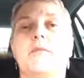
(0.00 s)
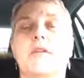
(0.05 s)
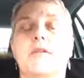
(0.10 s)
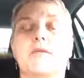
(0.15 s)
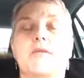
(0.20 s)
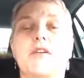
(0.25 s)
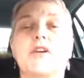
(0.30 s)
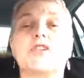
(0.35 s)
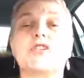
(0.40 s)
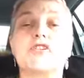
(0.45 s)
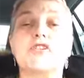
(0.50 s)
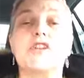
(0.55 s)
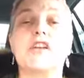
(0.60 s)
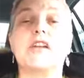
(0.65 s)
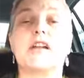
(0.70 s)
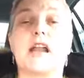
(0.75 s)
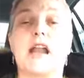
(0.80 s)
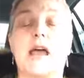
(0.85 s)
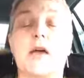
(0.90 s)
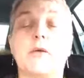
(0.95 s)
first
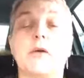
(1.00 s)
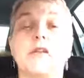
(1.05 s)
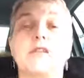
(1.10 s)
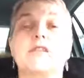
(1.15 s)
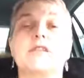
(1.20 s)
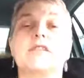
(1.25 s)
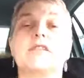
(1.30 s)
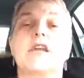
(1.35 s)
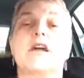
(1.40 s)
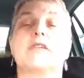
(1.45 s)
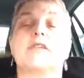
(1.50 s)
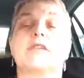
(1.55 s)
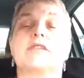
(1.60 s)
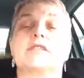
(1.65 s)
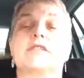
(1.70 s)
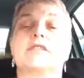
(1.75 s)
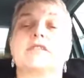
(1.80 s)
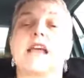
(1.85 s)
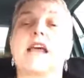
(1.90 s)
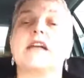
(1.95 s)
year allowance. Now there are
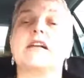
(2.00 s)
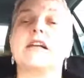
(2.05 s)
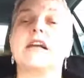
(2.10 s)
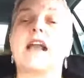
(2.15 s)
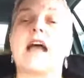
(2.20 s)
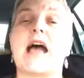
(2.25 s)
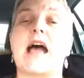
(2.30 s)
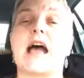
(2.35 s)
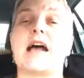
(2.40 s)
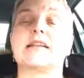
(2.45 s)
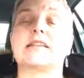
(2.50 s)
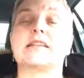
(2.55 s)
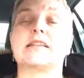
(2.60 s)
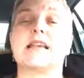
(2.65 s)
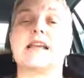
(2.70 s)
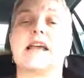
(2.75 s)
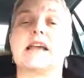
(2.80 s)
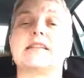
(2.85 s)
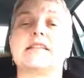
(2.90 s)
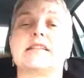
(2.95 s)
certain
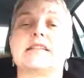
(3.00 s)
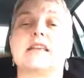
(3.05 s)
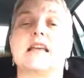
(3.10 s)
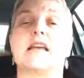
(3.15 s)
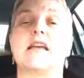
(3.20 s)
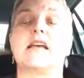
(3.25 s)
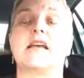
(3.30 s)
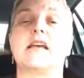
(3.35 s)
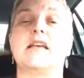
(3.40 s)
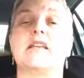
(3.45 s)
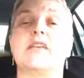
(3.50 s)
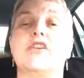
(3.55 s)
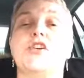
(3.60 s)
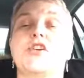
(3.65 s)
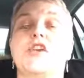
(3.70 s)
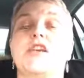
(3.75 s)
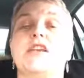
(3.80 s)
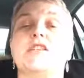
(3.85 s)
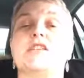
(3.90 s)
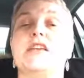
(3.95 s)
assets that you
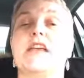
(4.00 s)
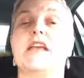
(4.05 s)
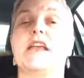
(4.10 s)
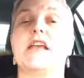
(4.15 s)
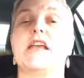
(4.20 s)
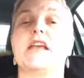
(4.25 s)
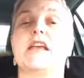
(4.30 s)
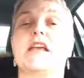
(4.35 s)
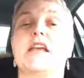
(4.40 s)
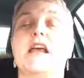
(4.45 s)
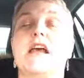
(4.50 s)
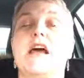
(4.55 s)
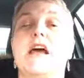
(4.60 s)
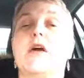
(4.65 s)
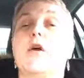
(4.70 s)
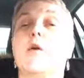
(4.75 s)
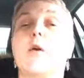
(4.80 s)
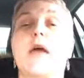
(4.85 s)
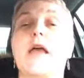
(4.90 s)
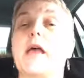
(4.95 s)
can take
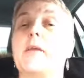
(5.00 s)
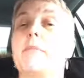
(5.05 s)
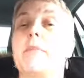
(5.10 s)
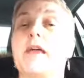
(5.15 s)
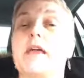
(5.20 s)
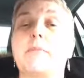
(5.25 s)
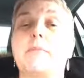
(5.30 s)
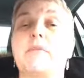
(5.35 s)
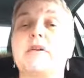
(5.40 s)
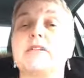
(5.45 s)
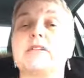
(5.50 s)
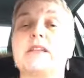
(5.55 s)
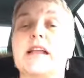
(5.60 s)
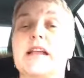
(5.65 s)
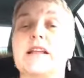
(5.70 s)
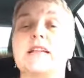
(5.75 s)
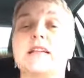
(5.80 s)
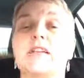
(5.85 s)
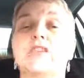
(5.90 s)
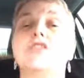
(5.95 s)
quite a big
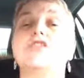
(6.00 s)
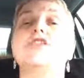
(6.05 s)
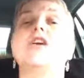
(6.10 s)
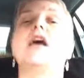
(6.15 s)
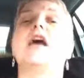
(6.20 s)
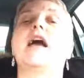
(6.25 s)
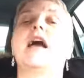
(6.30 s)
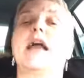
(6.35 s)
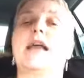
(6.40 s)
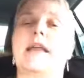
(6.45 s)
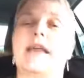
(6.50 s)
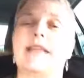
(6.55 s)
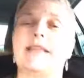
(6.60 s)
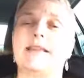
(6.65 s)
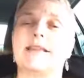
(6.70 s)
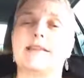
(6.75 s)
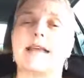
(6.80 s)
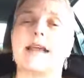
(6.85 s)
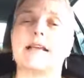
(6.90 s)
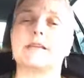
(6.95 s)
percentage. Again, the
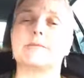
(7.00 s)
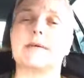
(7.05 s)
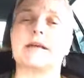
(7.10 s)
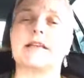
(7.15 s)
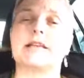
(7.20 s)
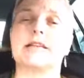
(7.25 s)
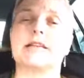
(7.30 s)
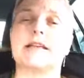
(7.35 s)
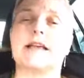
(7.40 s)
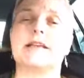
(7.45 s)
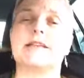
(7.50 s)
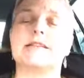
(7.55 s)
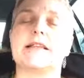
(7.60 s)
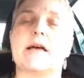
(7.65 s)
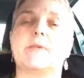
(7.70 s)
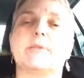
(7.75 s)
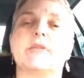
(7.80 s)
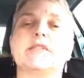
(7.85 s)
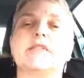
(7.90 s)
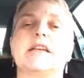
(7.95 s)
tax man decides
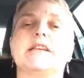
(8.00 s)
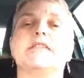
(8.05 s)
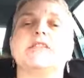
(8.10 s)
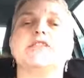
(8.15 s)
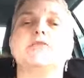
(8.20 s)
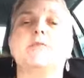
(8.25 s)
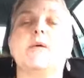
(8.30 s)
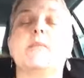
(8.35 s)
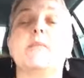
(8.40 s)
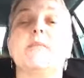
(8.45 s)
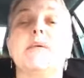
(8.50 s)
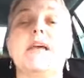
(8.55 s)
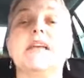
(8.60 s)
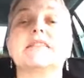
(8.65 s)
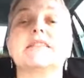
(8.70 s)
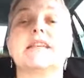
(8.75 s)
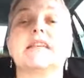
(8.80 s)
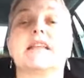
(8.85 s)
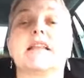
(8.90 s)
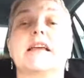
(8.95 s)
that percentage, but
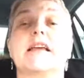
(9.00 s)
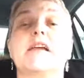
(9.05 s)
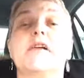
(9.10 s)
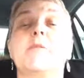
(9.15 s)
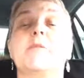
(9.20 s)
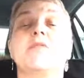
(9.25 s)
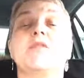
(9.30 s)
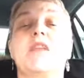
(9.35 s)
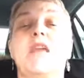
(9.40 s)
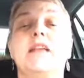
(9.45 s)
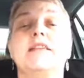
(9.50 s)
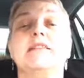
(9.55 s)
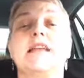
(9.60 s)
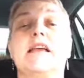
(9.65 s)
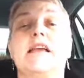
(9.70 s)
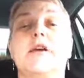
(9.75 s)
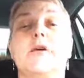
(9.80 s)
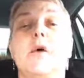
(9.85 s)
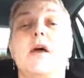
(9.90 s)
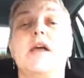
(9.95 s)
basically you can
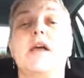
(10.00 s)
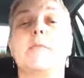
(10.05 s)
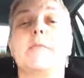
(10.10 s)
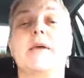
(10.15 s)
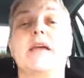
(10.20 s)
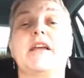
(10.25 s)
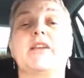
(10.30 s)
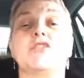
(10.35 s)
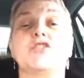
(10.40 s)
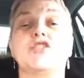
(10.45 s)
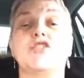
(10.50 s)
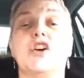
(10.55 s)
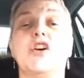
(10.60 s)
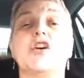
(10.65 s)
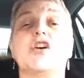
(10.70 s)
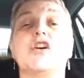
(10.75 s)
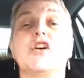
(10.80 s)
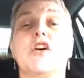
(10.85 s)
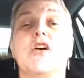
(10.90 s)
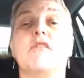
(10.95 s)
take quite a big
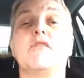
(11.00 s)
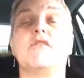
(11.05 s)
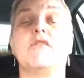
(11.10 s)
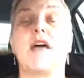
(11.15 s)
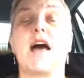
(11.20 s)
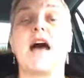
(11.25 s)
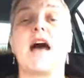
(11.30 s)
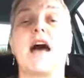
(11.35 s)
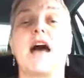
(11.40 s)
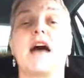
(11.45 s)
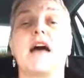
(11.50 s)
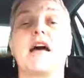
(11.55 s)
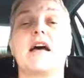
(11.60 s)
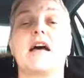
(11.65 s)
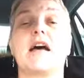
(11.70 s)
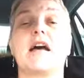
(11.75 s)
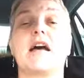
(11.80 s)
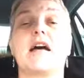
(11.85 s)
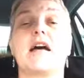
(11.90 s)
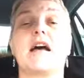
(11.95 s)
chunk of that
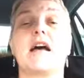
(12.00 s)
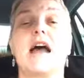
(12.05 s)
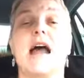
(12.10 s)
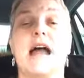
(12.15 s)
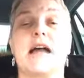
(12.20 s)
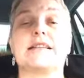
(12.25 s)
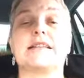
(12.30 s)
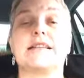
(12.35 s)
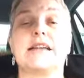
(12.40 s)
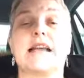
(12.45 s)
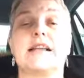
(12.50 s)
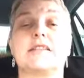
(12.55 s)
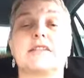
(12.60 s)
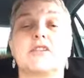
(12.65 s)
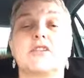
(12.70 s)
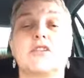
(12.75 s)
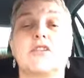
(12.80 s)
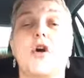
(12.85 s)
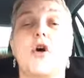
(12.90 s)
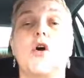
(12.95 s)
asset's
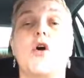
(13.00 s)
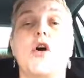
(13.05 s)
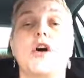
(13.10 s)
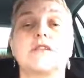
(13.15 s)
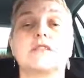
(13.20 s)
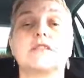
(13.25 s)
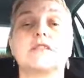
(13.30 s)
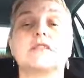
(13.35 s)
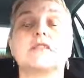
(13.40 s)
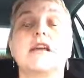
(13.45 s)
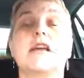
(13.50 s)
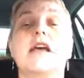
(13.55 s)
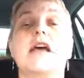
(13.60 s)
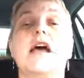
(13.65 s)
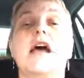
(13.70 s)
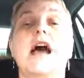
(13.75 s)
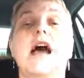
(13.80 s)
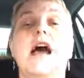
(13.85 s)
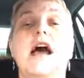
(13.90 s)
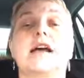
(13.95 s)
cost
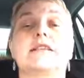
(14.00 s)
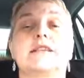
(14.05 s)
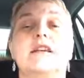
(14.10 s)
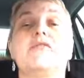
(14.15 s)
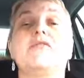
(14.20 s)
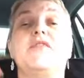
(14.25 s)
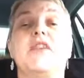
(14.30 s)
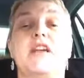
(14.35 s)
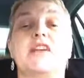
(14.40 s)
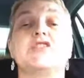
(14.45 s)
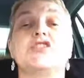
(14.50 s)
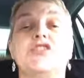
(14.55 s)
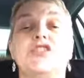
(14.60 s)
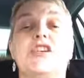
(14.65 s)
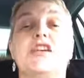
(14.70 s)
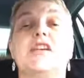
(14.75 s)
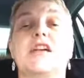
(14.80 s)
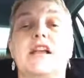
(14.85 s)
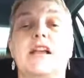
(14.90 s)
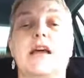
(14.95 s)
as a fixed
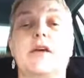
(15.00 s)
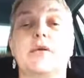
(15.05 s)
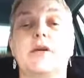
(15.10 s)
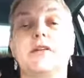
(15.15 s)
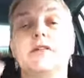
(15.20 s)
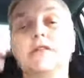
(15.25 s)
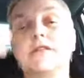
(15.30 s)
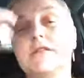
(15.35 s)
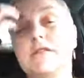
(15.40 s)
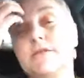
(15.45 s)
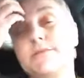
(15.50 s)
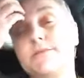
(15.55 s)
year allowance.